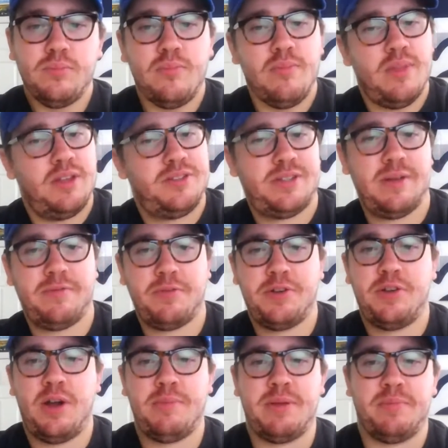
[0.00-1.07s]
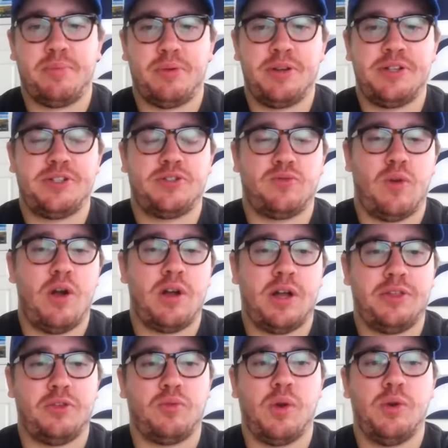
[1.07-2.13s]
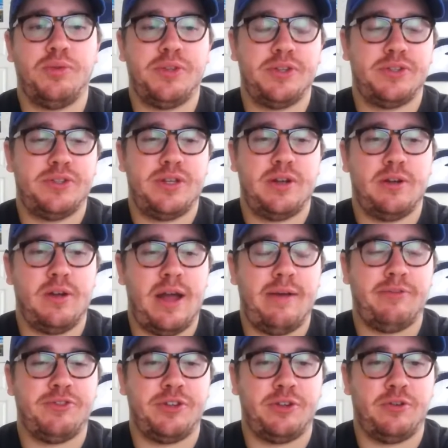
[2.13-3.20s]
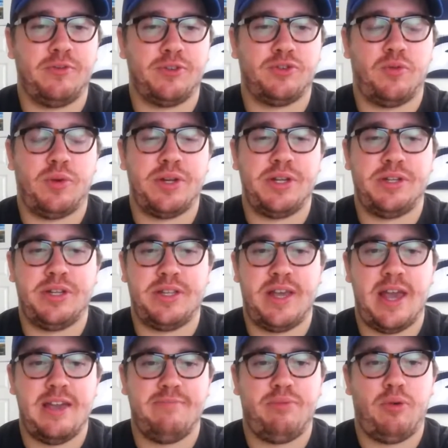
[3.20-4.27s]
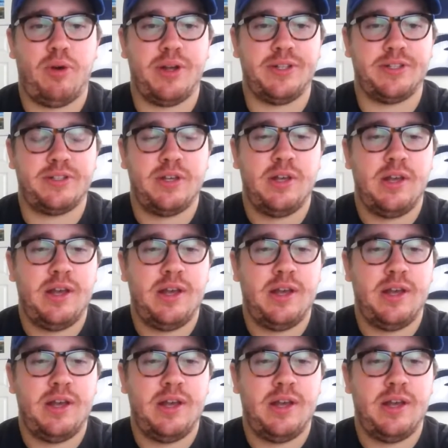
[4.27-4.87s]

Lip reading: Severino, pretty strong on the road this year, averaging over 20 DK points,